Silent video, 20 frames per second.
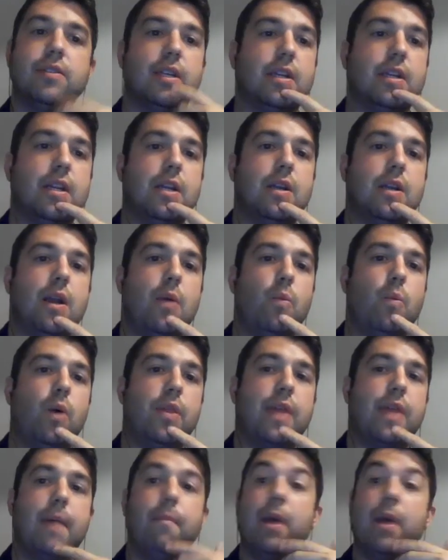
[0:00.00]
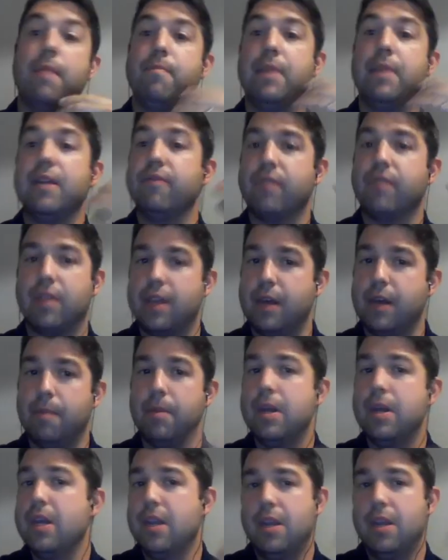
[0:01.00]
and what that might mean for
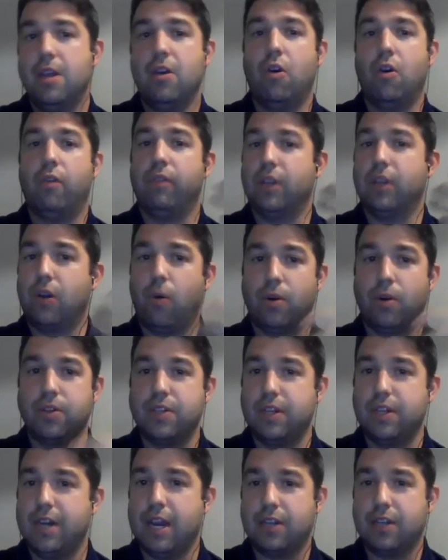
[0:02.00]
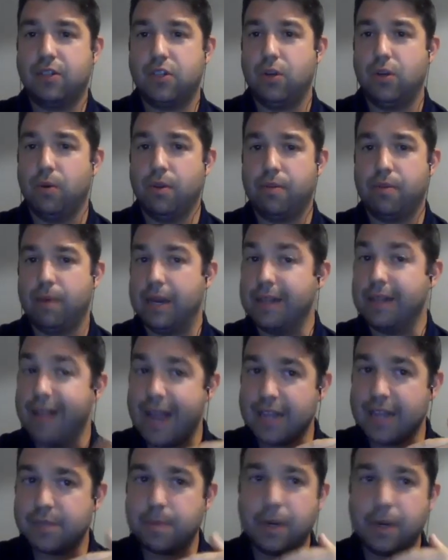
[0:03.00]
them over the course of the next 2 or 3
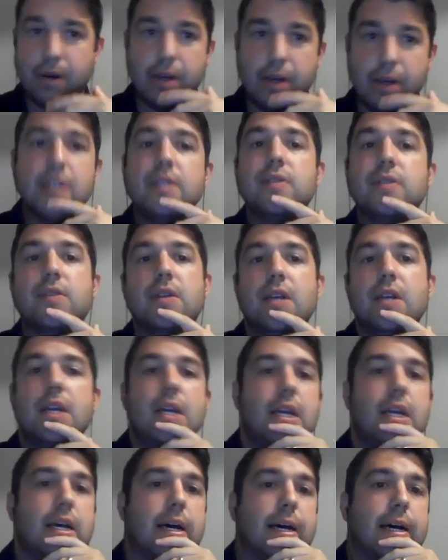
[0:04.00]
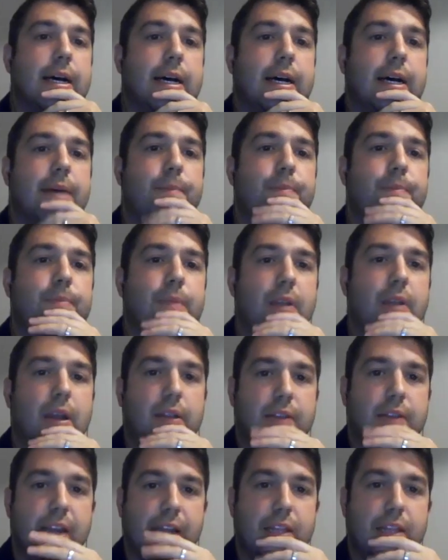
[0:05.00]
class periods.
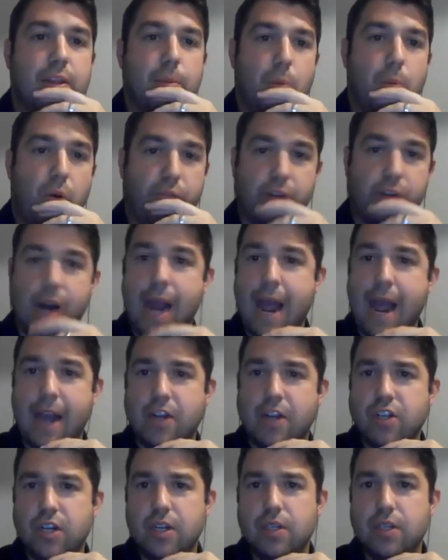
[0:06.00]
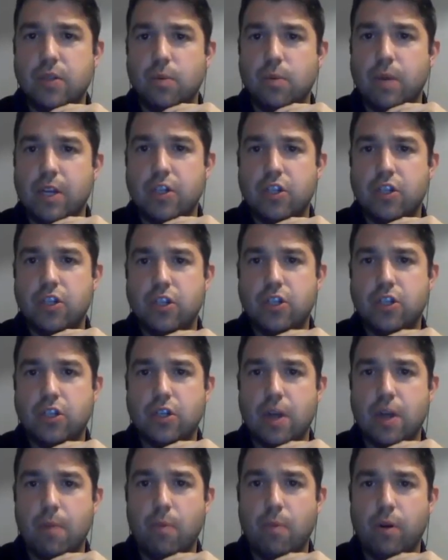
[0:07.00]
Taking them over actions,
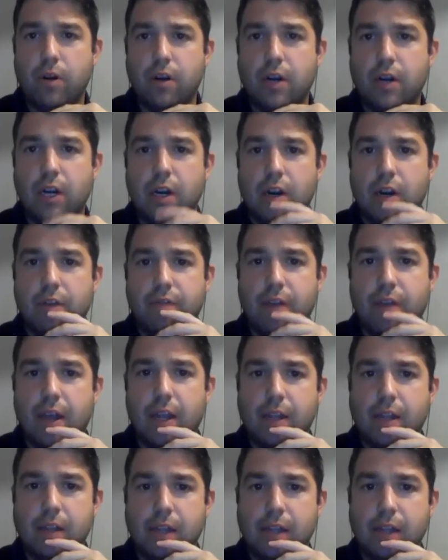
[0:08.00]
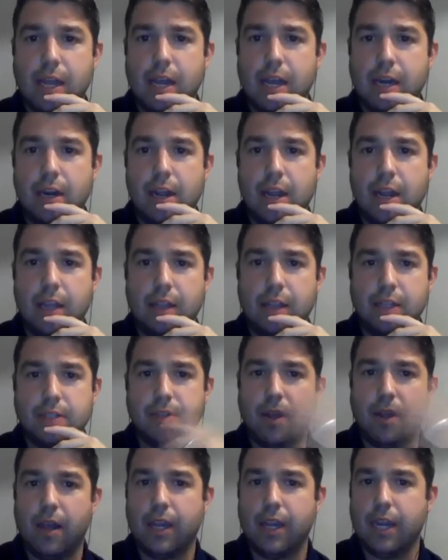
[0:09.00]
which I wonder here if I click on let's
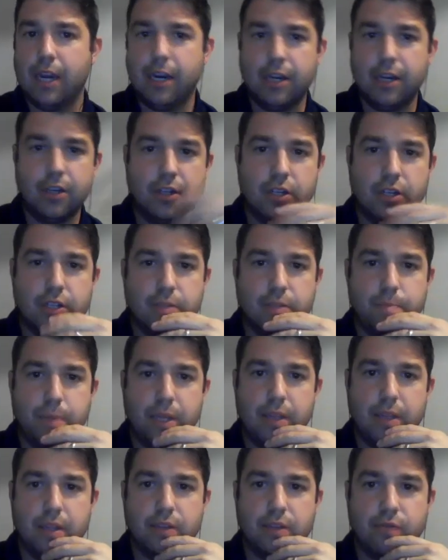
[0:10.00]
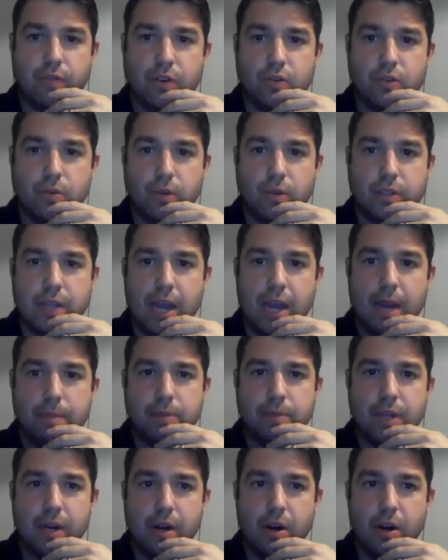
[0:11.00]
log in and just be this virtual
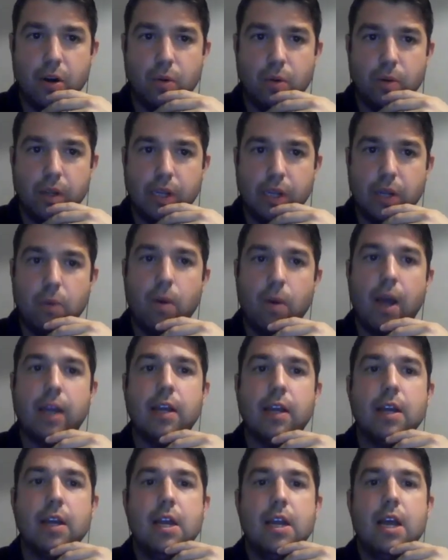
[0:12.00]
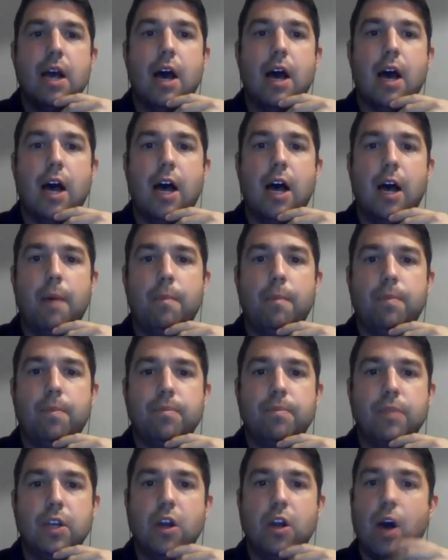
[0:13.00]
times editor really quick.
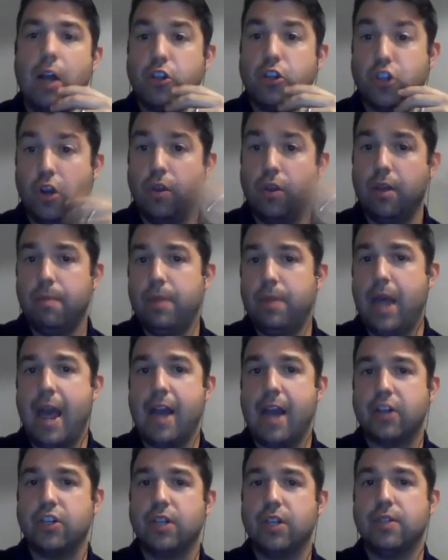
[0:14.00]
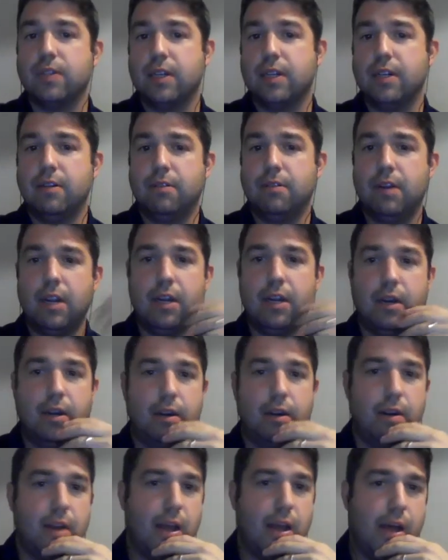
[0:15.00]
I'll show them the actions
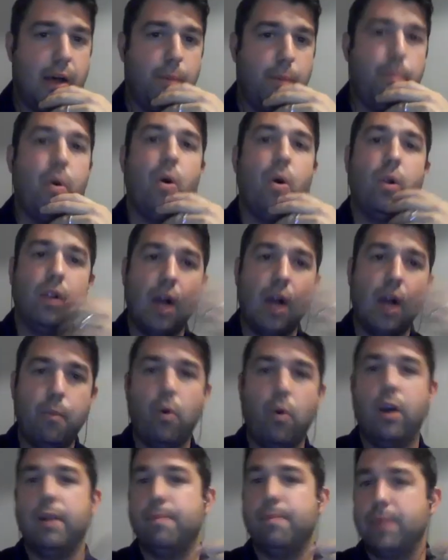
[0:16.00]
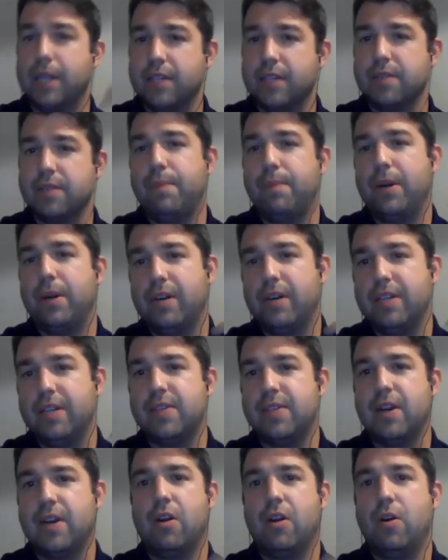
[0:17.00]
and I'll pull up one, because in period
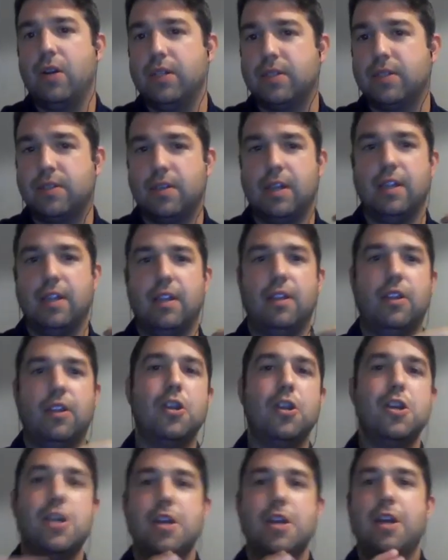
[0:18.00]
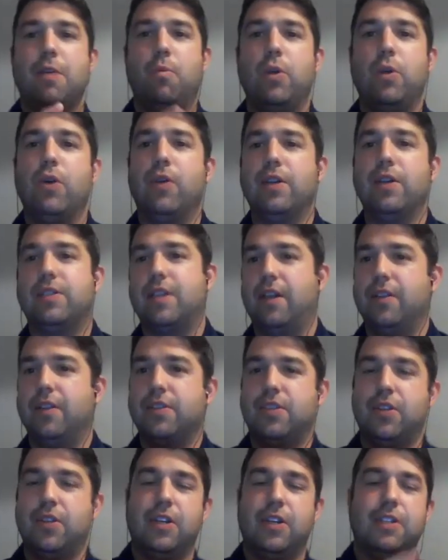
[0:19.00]
0, we always tell the
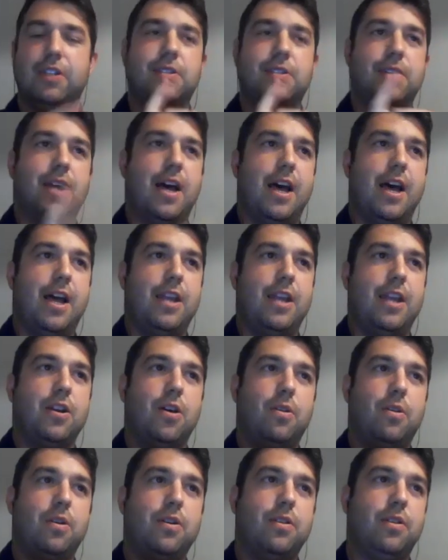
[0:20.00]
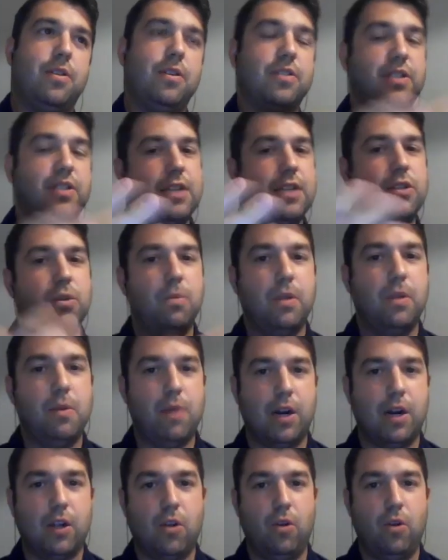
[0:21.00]
students, there's things you really
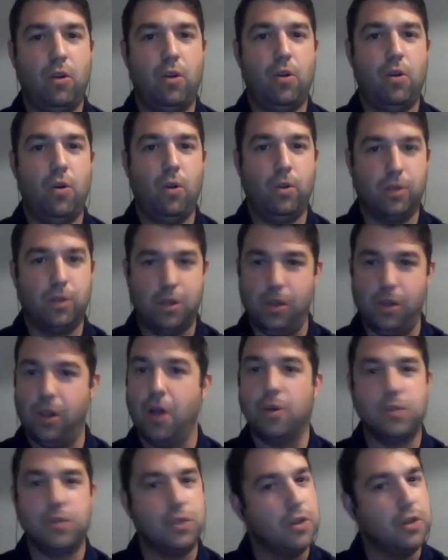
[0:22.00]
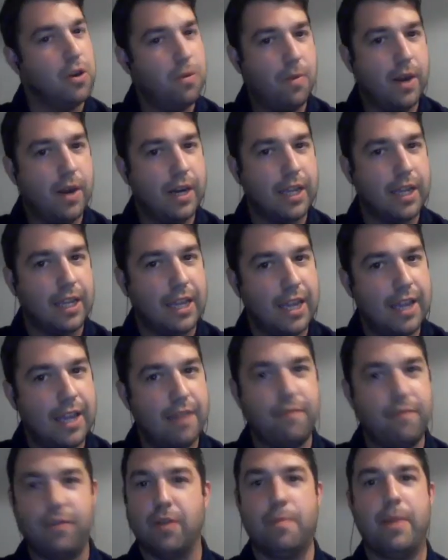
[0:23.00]
want to hold close. You don't want to
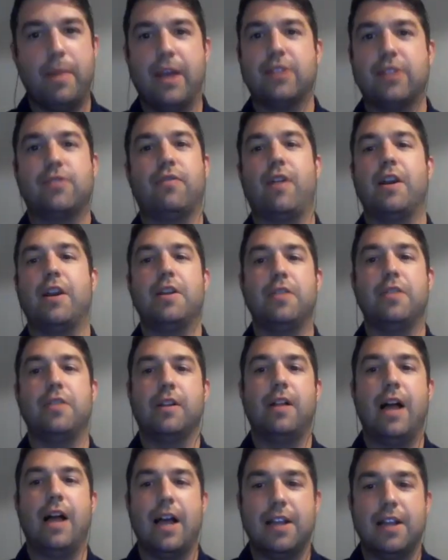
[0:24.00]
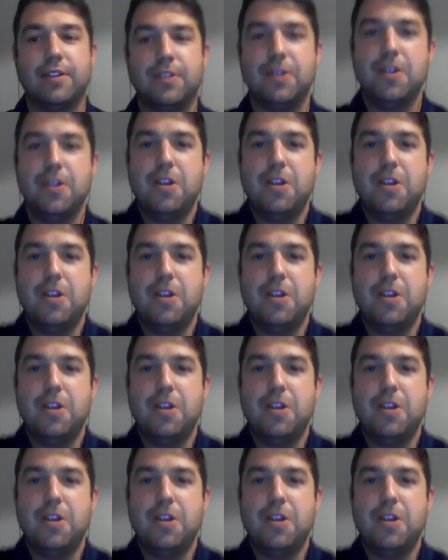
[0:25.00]
give your best friend in the class,